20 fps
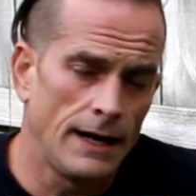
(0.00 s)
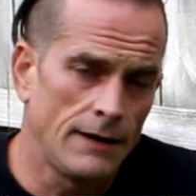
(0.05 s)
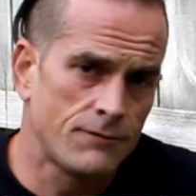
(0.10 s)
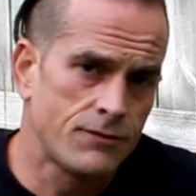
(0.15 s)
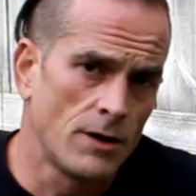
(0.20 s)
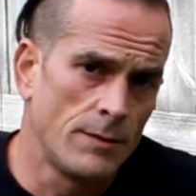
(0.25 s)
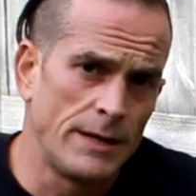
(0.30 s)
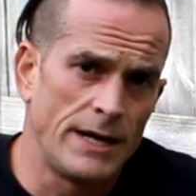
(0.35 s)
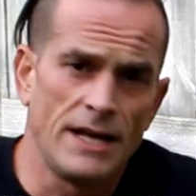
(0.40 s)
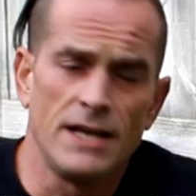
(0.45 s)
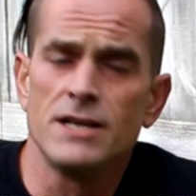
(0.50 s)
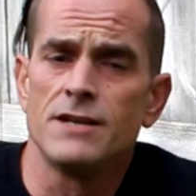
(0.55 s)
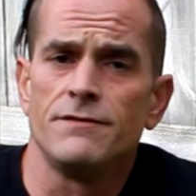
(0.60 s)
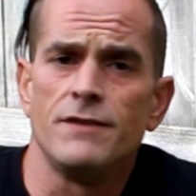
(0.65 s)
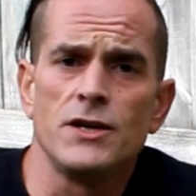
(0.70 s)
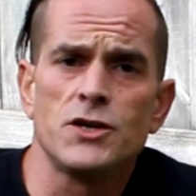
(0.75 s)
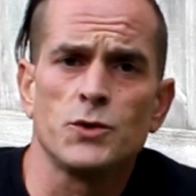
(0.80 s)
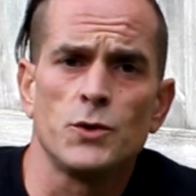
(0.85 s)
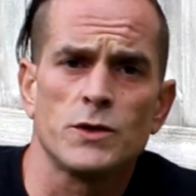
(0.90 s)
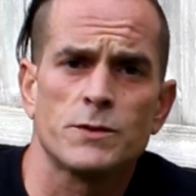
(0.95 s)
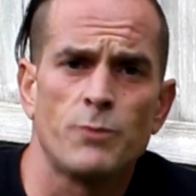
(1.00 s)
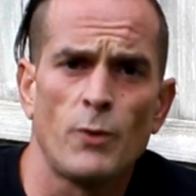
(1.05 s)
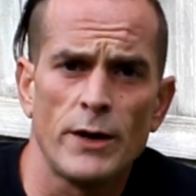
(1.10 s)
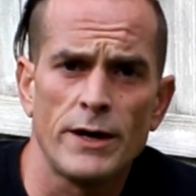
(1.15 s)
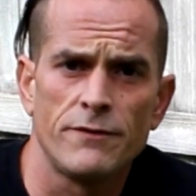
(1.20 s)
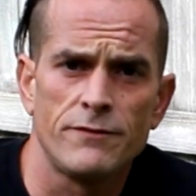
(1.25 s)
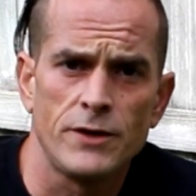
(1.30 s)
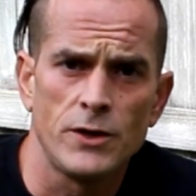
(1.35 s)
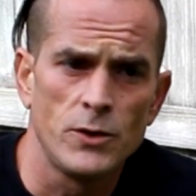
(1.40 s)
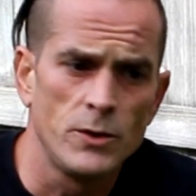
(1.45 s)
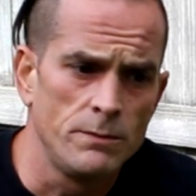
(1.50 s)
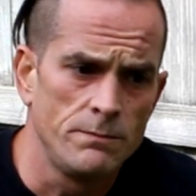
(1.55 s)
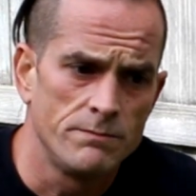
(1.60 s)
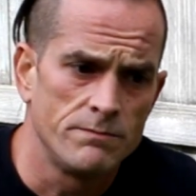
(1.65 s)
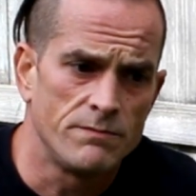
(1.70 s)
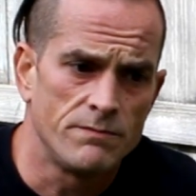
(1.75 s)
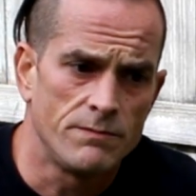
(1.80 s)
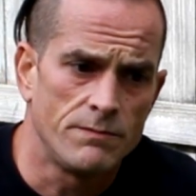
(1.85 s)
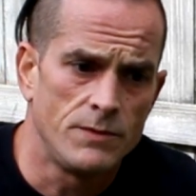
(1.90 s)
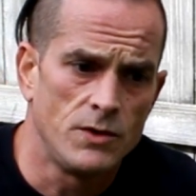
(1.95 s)
And from an individual's point of view,
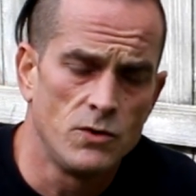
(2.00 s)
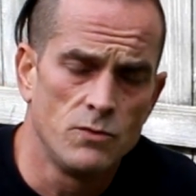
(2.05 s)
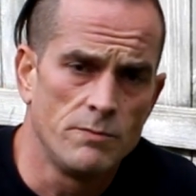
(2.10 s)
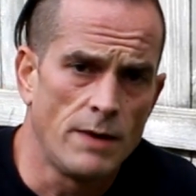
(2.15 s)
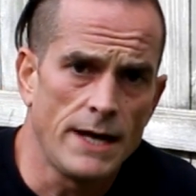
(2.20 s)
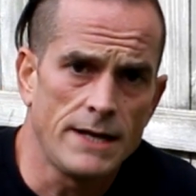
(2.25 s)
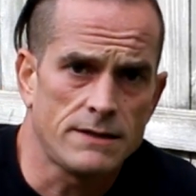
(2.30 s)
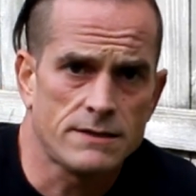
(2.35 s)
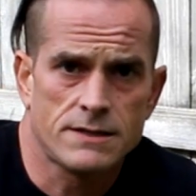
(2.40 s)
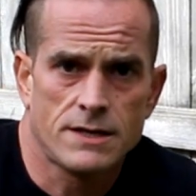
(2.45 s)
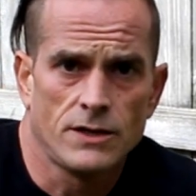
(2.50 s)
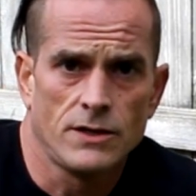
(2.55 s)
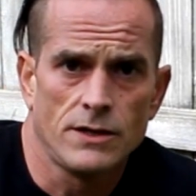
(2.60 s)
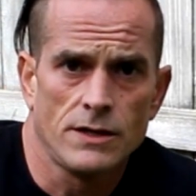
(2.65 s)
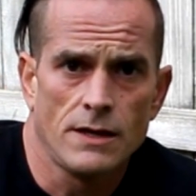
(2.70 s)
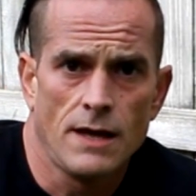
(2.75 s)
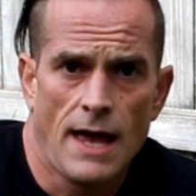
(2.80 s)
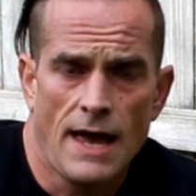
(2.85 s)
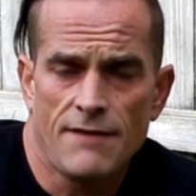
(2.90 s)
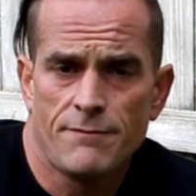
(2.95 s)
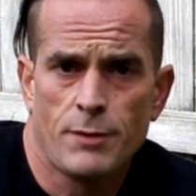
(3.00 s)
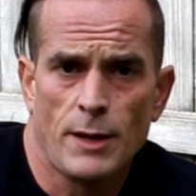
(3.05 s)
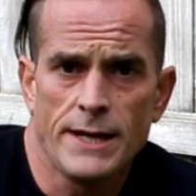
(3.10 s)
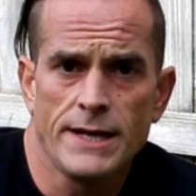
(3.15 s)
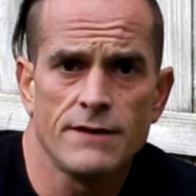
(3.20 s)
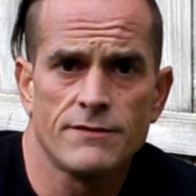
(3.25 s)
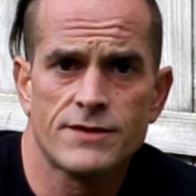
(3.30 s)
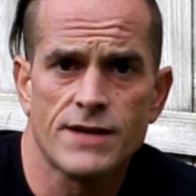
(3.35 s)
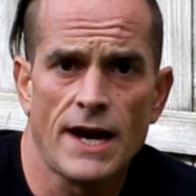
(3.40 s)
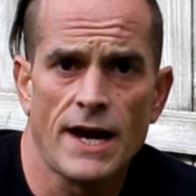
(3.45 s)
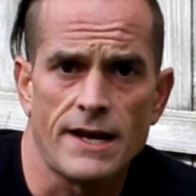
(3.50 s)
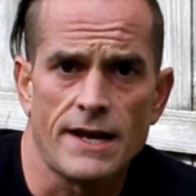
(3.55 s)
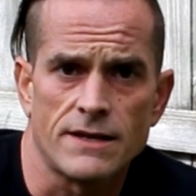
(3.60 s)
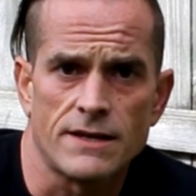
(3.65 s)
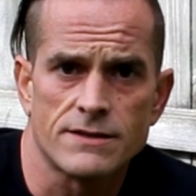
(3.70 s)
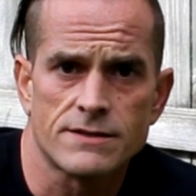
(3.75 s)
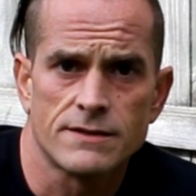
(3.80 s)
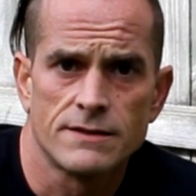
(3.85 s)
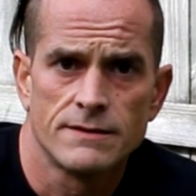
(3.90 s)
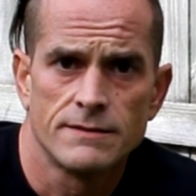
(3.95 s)
you might still have plenty of
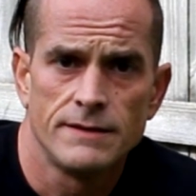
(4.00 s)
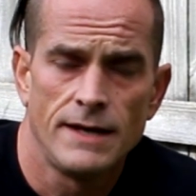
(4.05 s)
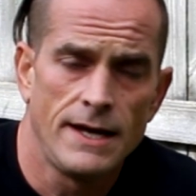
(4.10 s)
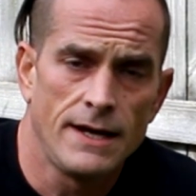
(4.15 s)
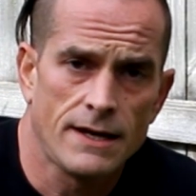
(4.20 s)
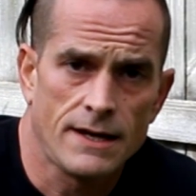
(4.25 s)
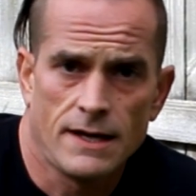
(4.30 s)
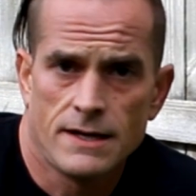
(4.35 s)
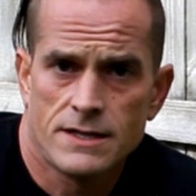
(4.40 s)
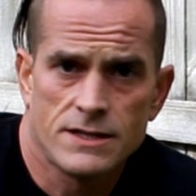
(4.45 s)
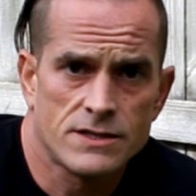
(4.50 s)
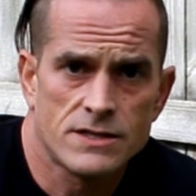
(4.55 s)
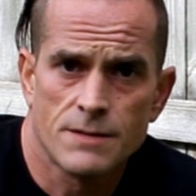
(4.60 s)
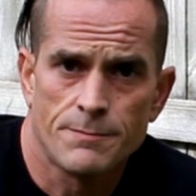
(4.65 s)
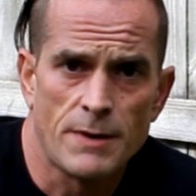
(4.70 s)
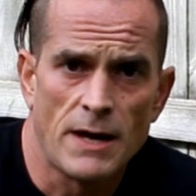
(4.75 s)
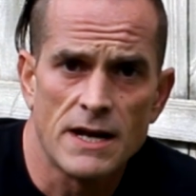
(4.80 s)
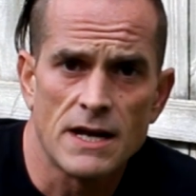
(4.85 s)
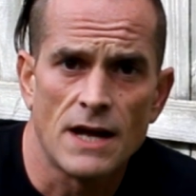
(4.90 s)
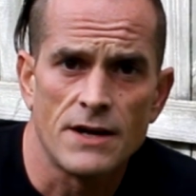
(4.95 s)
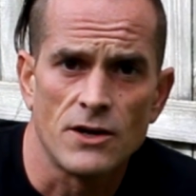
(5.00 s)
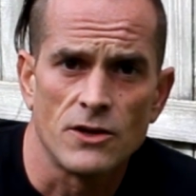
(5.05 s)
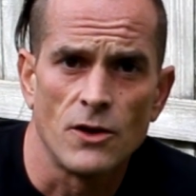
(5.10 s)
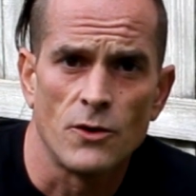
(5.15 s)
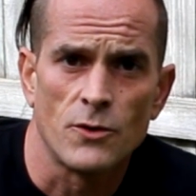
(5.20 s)
sightings. It can just depend on your